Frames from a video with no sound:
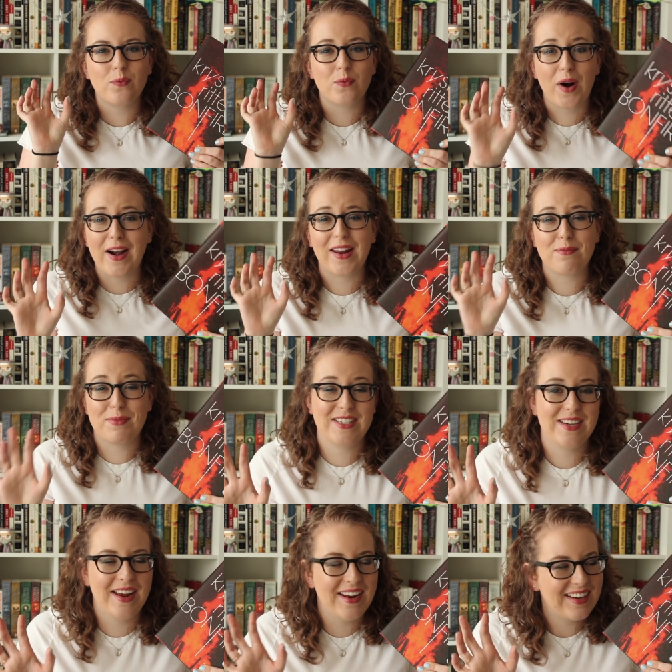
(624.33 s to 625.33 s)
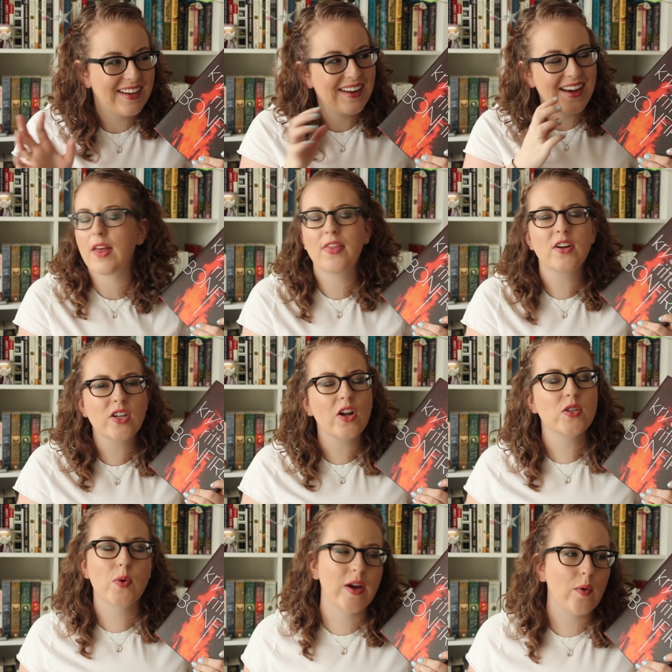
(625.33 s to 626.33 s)
writing mistake. And there's
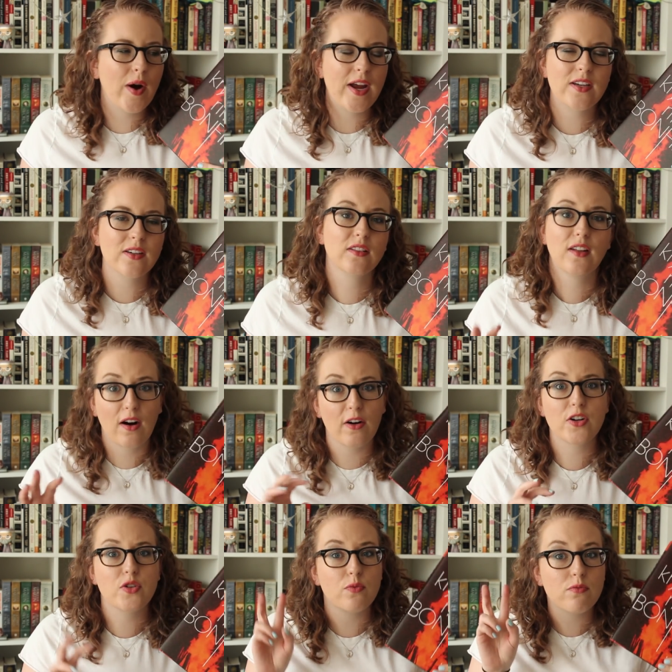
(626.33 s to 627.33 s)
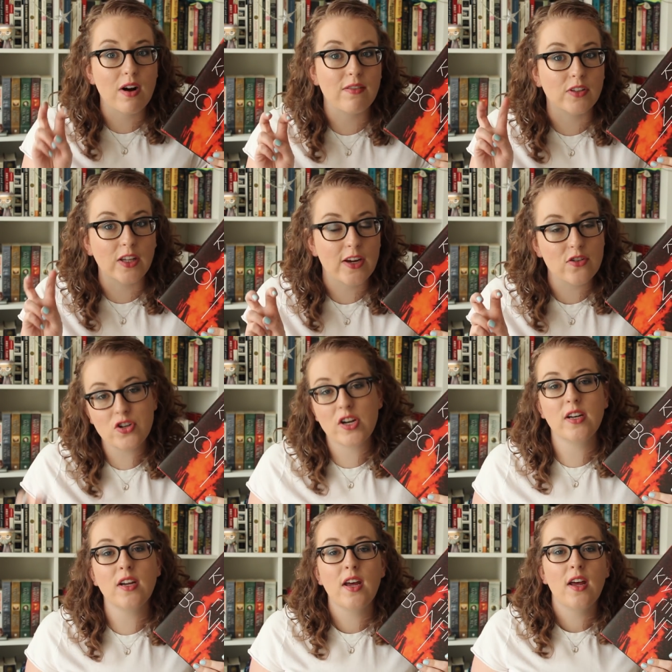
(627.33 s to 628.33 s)
also a quite large
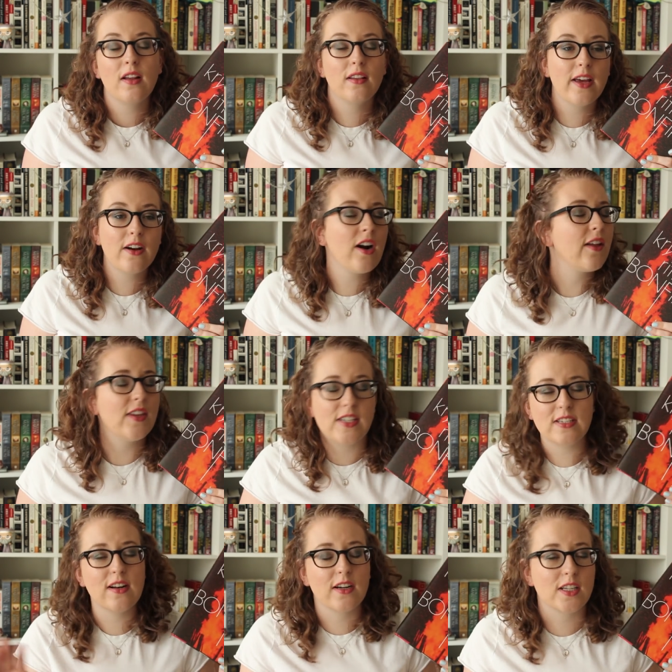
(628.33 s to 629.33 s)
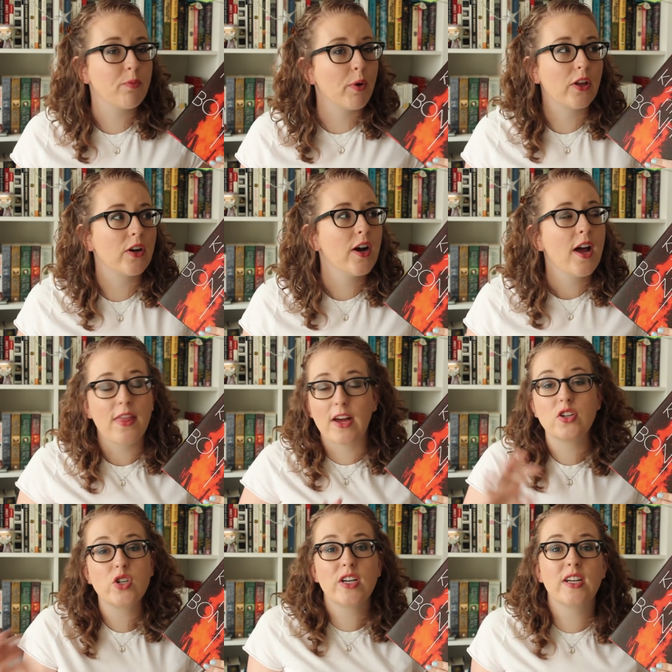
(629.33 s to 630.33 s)
revelation later, and this is not a spoiler,
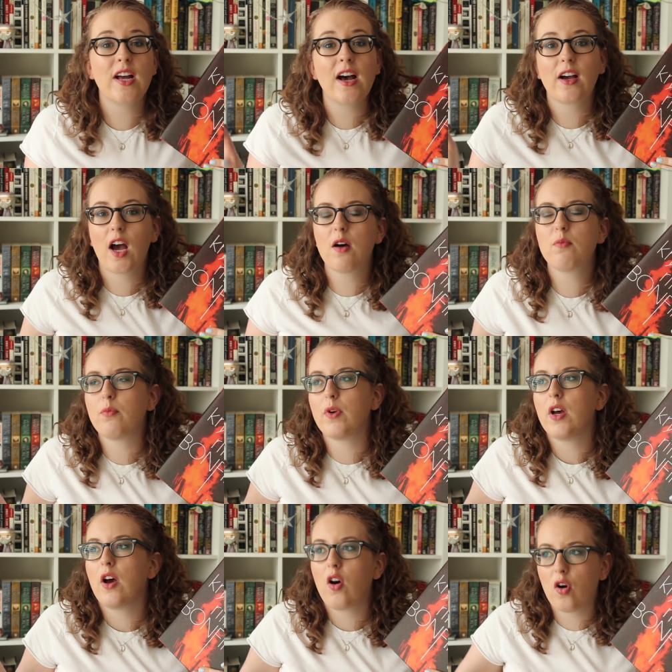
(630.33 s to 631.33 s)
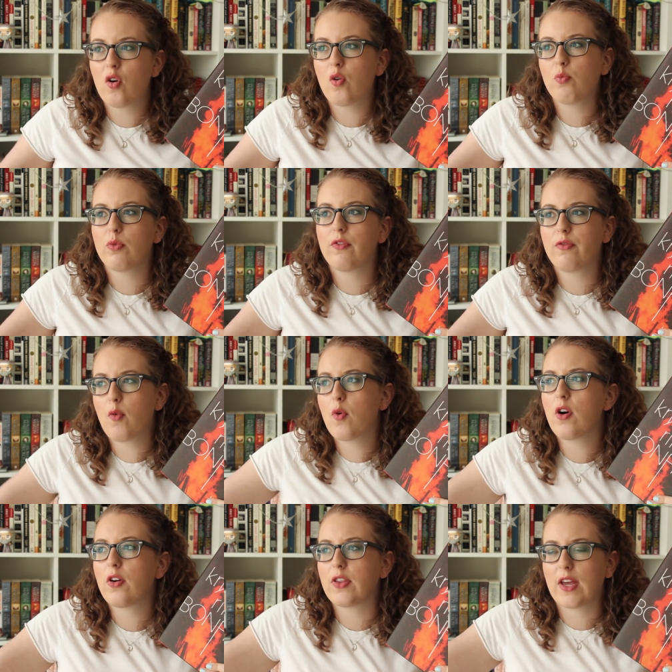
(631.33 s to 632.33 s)
that she did not come home
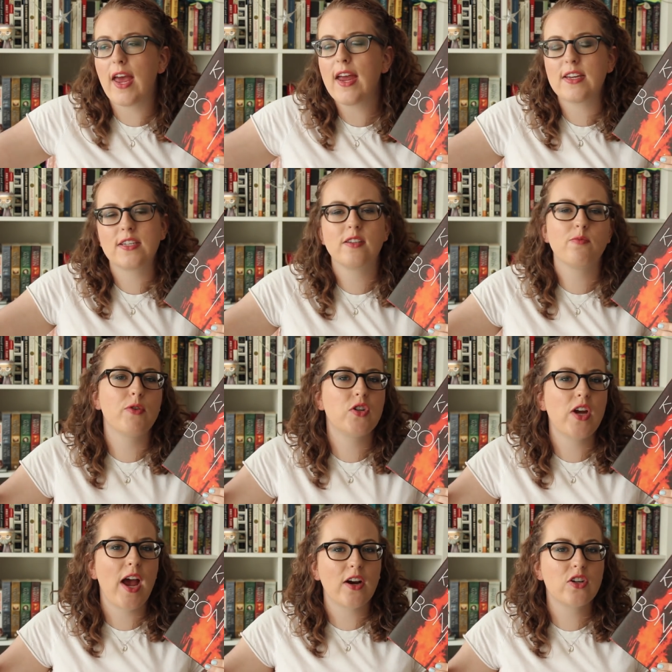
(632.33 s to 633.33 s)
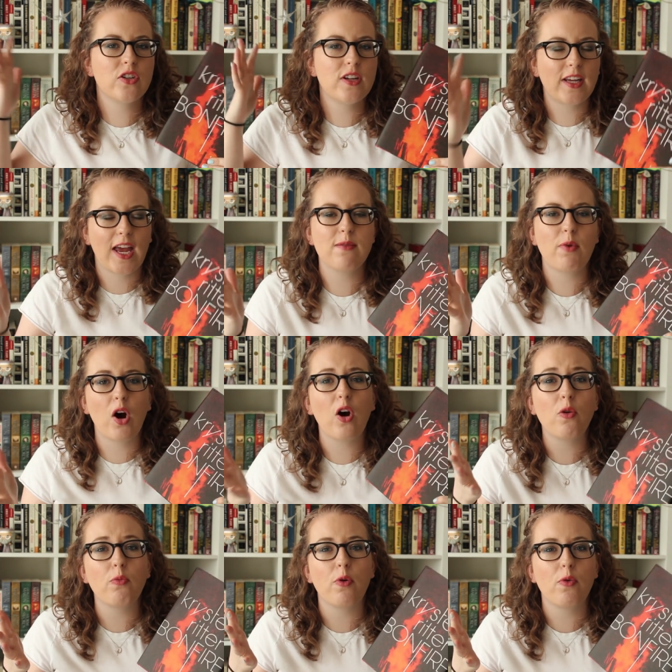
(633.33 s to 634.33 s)
for the case, but she actually came
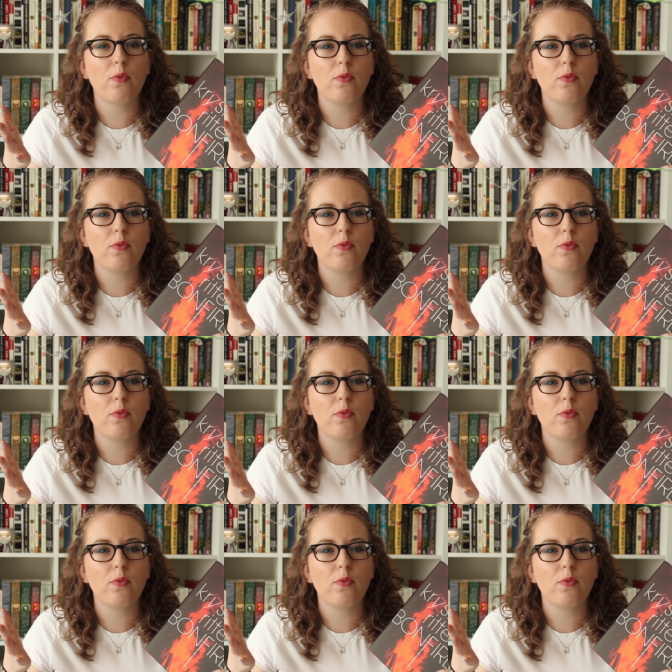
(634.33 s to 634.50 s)
home